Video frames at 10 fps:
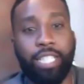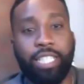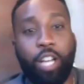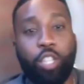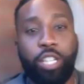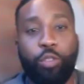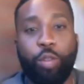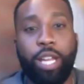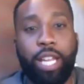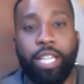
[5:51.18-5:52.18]
Sheldon
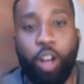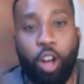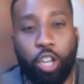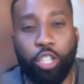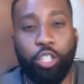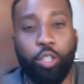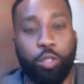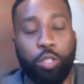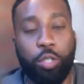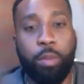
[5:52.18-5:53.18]
Reed on
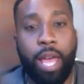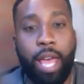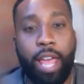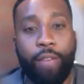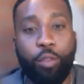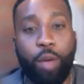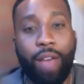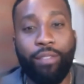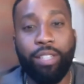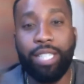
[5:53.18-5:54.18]
YouTube. If you
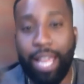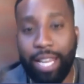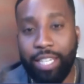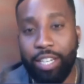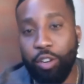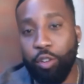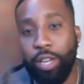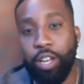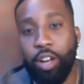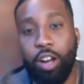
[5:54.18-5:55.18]
have a 10-year
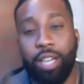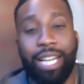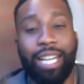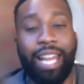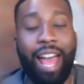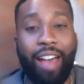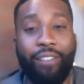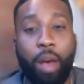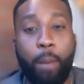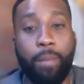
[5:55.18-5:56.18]
green card and
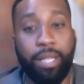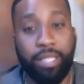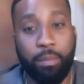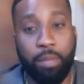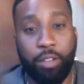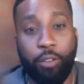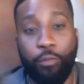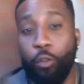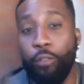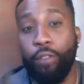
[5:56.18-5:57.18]
have a misdemeanor
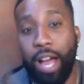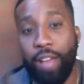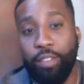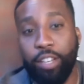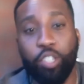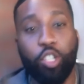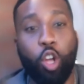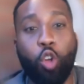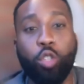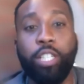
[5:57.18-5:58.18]
for 5 years,
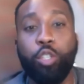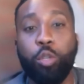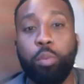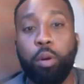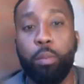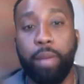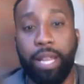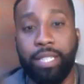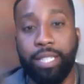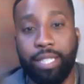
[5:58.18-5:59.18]
only due
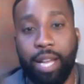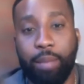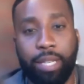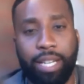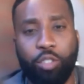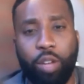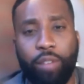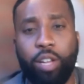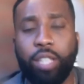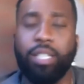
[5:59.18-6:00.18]
probation time, can I
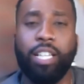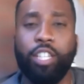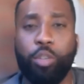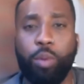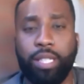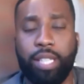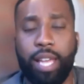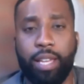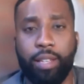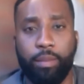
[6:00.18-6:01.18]
travel outside the
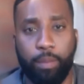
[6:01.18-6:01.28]
USA?